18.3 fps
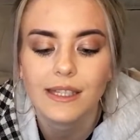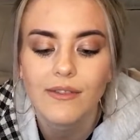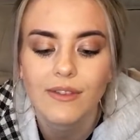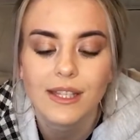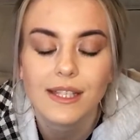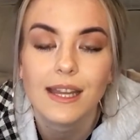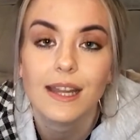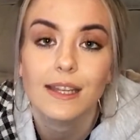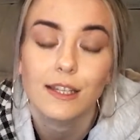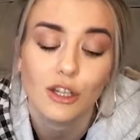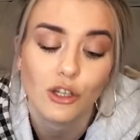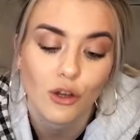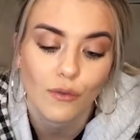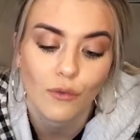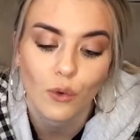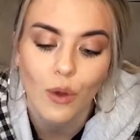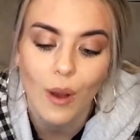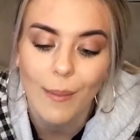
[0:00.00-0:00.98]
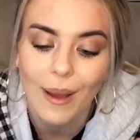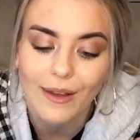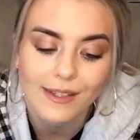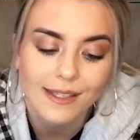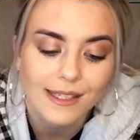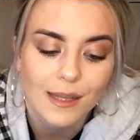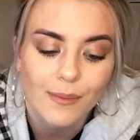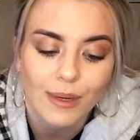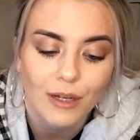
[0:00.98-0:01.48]
devastating novel about
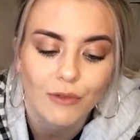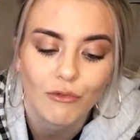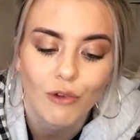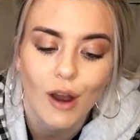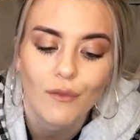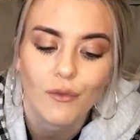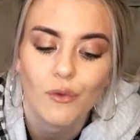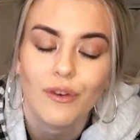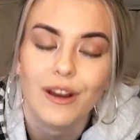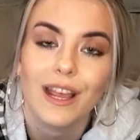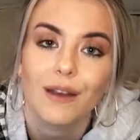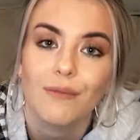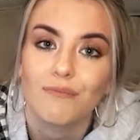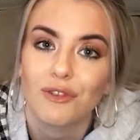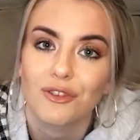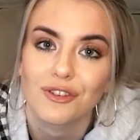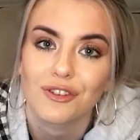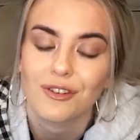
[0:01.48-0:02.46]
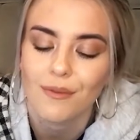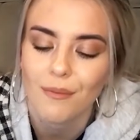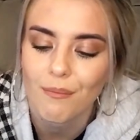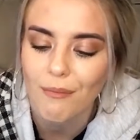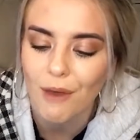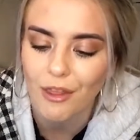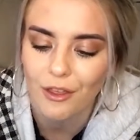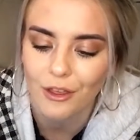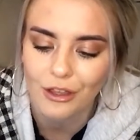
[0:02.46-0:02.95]
sibling rivalry and modern
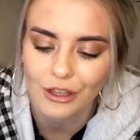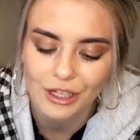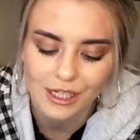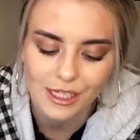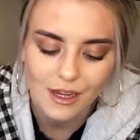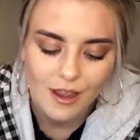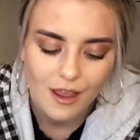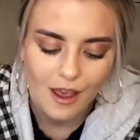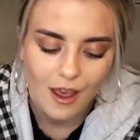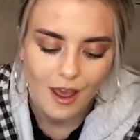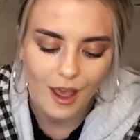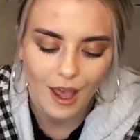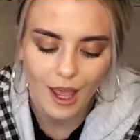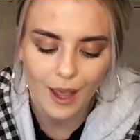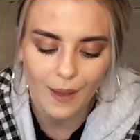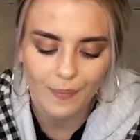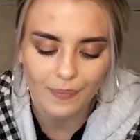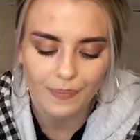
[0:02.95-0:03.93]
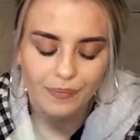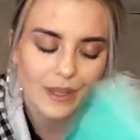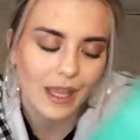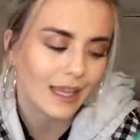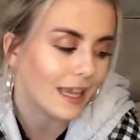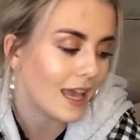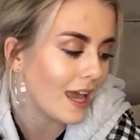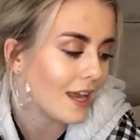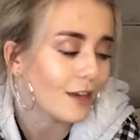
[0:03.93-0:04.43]
motherhood.
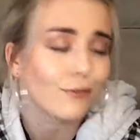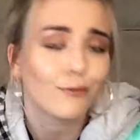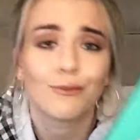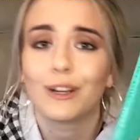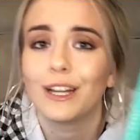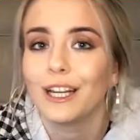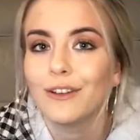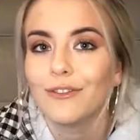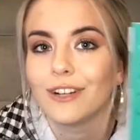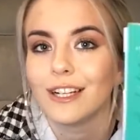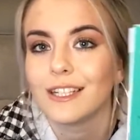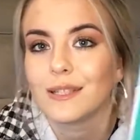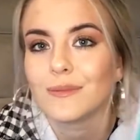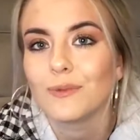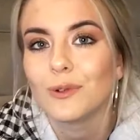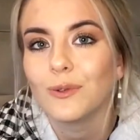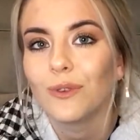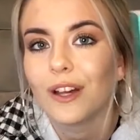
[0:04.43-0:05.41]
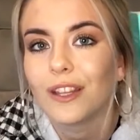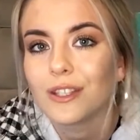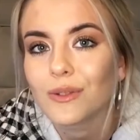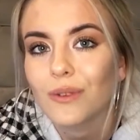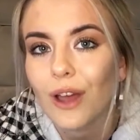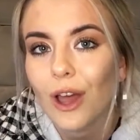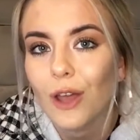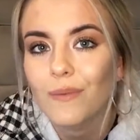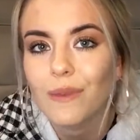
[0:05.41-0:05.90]
Again, really, really small one,
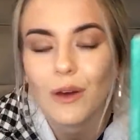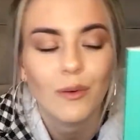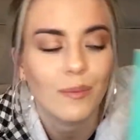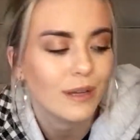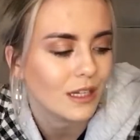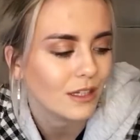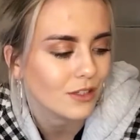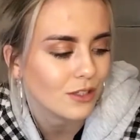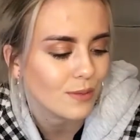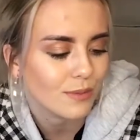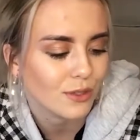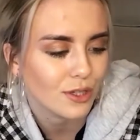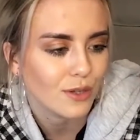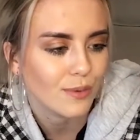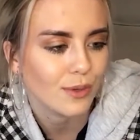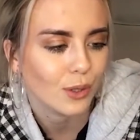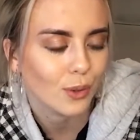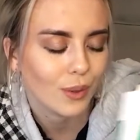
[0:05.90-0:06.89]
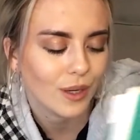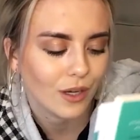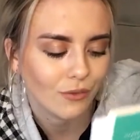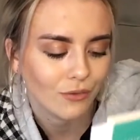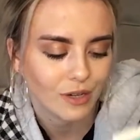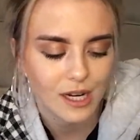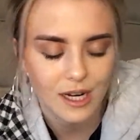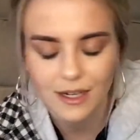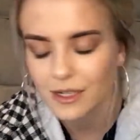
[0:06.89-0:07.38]
so I hope that will be a super, super quick
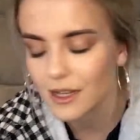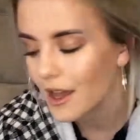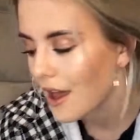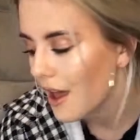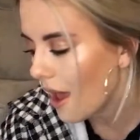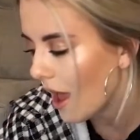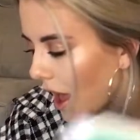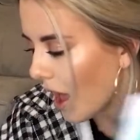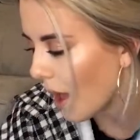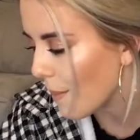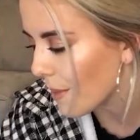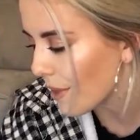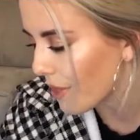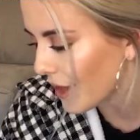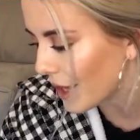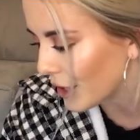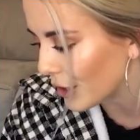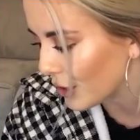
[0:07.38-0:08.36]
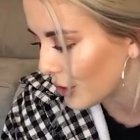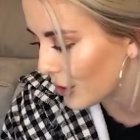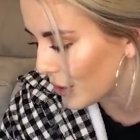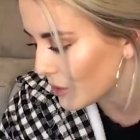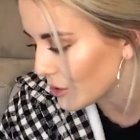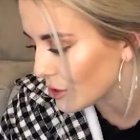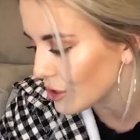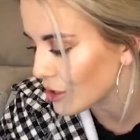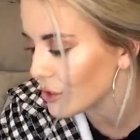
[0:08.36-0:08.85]
read. Thank
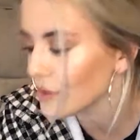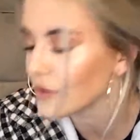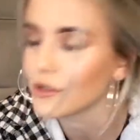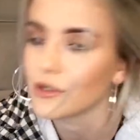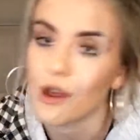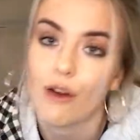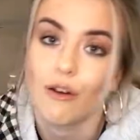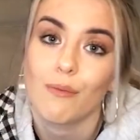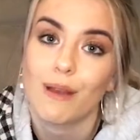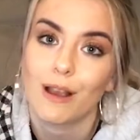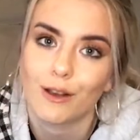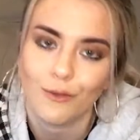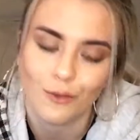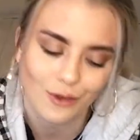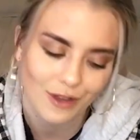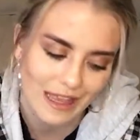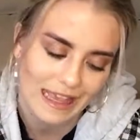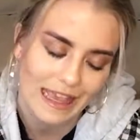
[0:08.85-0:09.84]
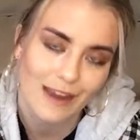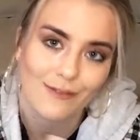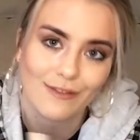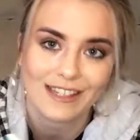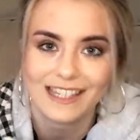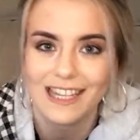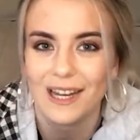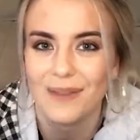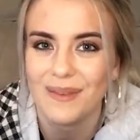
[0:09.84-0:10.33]
you to Tara McAvoy again for
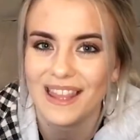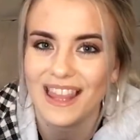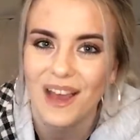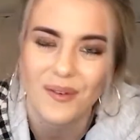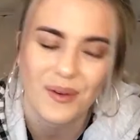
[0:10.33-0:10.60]
sending me that